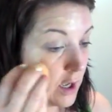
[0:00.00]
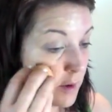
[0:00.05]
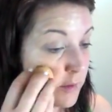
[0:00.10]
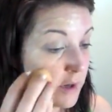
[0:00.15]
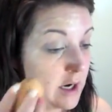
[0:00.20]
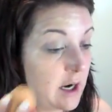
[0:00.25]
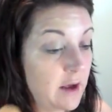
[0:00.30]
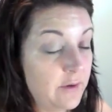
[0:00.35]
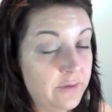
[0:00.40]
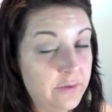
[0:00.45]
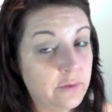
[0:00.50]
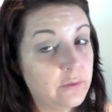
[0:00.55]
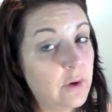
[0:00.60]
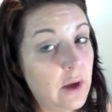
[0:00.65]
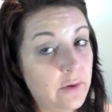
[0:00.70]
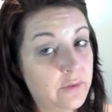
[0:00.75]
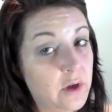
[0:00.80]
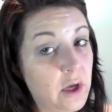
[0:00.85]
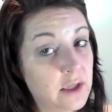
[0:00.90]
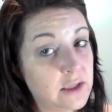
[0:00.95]
I mean,
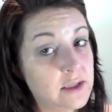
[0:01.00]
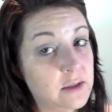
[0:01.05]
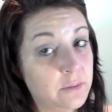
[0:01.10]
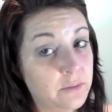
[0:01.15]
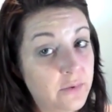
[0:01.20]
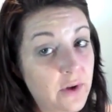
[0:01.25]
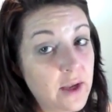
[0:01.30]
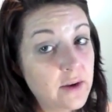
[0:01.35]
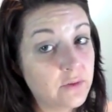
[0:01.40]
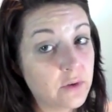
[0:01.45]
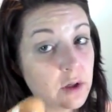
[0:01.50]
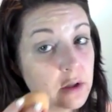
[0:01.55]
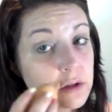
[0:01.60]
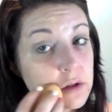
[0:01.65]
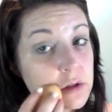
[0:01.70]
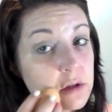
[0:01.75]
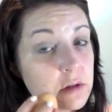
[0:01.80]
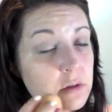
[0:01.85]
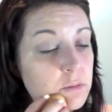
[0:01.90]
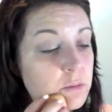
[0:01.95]
I've got some
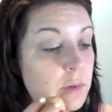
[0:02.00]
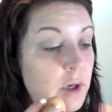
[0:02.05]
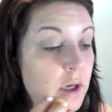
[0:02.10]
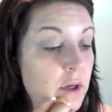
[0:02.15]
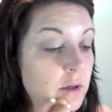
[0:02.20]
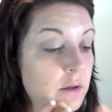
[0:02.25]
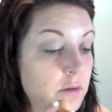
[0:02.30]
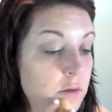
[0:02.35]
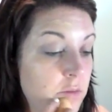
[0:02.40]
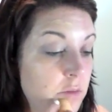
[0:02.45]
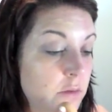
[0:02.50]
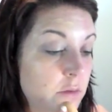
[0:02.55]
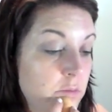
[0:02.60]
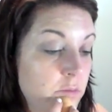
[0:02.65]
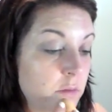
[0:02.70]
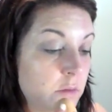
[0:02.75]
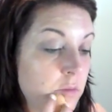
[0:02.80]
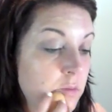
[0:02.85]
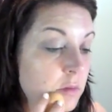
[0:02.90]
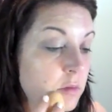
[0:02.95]
favorites, but
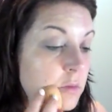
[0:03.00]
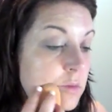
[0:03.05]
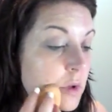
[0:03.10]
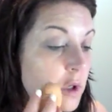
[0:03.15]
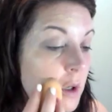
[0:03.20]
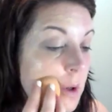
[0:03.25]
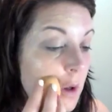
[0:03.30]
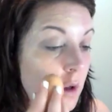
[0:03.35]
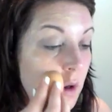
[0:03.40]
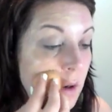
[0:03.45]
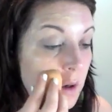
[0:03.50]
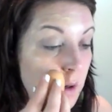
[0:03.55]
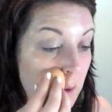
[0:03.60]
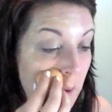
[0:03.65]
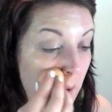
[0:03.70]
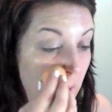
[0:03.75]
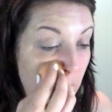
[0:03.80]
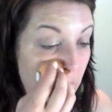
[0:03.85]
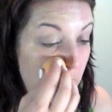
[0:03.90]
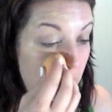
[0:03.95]

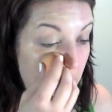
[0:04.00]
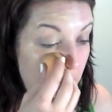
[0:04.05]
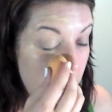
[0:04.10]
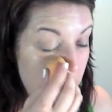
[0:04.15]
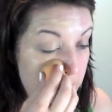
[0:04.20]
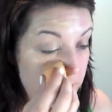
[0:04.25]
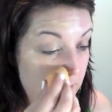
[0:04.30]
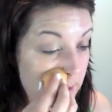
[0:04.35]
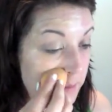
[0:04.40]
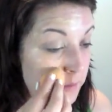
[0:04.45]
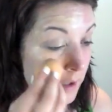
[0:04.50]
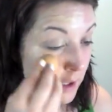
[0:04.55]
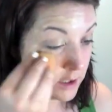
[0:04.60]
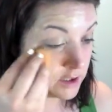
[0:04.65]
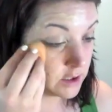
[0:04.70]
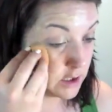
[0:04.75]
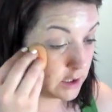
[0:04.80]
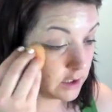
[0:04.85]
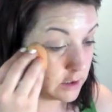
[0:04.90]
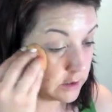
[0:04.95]
not complete
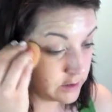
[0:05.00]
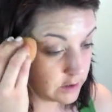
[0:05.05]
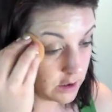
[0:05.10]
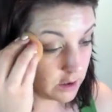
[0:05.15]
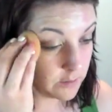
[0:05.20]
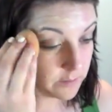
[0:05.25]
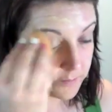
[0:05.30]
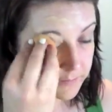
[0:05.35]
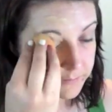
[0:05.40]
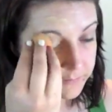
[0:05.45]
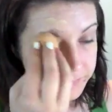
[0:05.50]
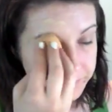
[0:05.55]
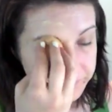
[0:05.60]
magic in a tube.